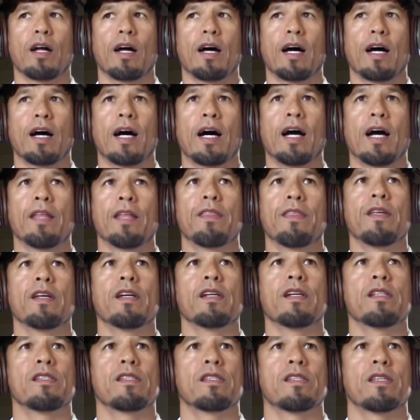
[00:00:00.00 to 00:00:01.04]
I think
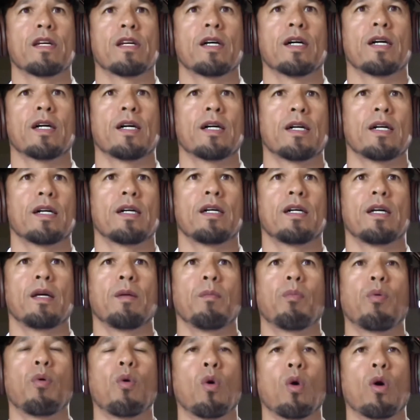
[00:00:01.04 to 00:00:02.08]
it's uh,
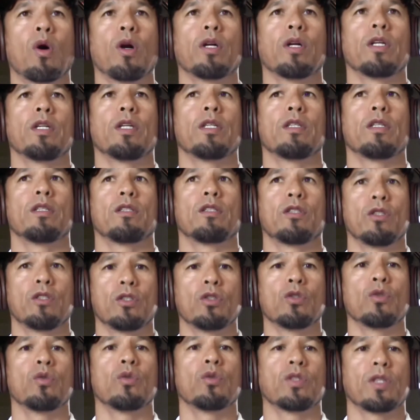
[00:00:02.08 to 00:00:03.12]
important to
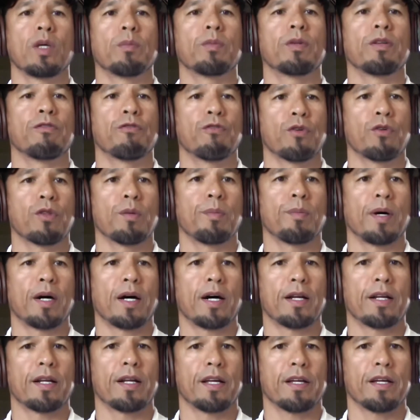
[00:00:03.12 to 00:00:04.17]
do something for the body.